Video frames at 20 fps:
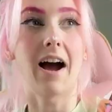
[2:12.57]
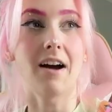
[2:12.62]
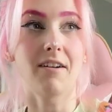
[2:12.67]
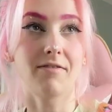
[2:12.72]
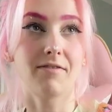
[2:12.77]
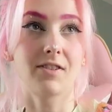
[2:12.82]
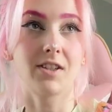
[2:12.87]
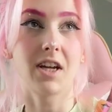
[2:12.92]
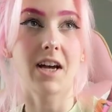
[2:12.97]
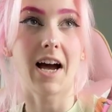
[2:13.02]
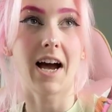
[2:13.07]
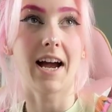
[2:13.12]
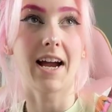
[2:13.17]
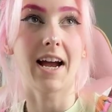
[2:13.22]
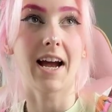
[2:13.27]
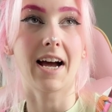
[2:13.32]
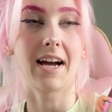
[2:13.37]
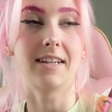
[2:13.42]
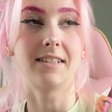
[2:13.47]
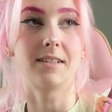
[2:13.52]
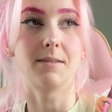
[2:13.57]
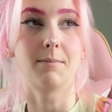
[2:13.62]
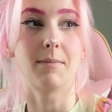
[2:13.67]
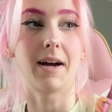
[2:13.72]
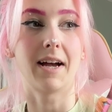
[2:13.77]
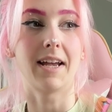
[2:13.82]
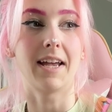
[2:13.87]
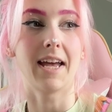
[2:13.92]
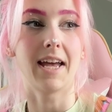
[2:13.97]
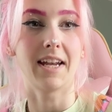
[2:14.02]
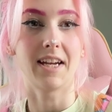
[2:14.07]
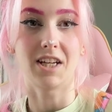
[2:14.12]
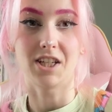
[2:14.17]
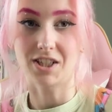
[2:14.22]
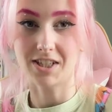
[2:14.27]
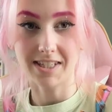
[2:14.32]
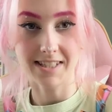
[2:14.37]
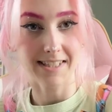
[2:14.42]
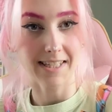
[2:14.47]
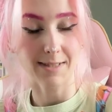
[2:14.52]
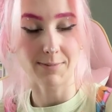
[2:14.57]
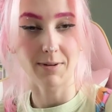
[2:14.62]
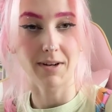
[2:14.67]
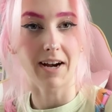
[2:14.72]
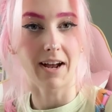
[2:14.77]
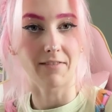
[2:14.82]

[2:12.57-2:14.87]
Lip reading: After I had my ADHD assessment,